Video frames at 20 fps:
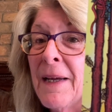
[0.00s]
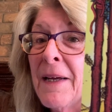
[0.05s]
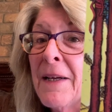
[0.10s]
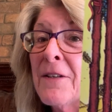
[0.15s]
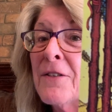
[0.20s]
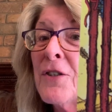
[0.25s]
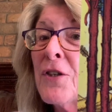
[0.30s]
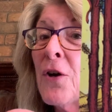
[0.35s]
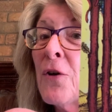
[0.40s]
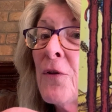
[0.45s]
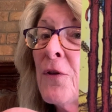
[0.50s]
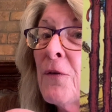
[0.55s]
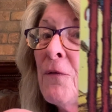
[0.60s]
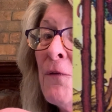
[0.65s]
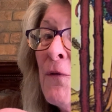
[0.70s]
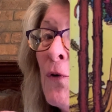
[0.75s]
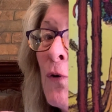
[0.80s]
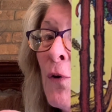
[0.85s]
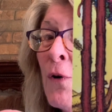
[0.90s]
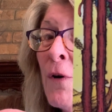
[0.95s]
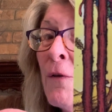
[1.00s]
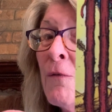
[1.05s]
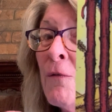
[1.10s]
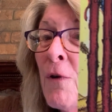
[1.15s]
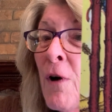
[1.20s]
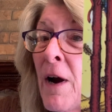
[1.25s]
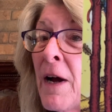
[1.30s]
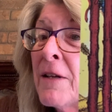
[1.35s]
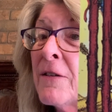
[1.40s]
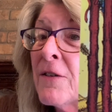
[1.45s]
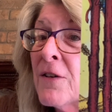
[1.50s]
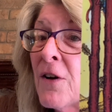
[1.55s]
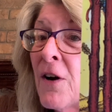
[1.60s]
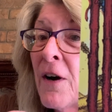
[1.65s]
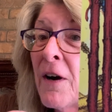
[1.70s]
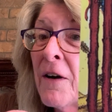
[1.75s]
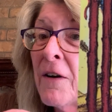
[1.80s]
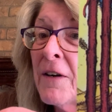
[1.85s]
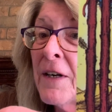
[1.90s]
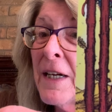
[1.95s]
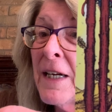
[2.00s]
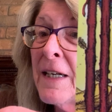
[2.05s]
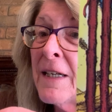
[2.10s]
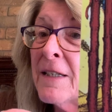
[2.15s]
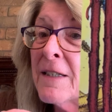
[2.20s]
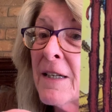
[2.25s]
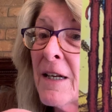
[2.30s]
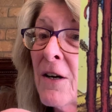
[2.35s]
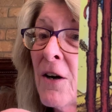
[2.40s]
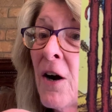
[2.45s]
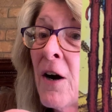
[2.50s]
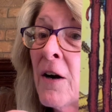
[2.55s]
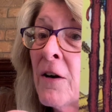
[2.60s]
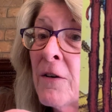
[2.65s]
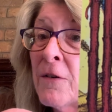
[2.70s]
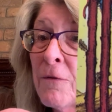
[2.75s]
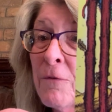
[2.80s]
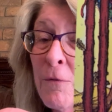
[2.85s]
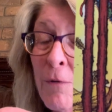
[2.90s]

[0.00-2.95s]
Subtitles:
So the Four of Rods card is a card of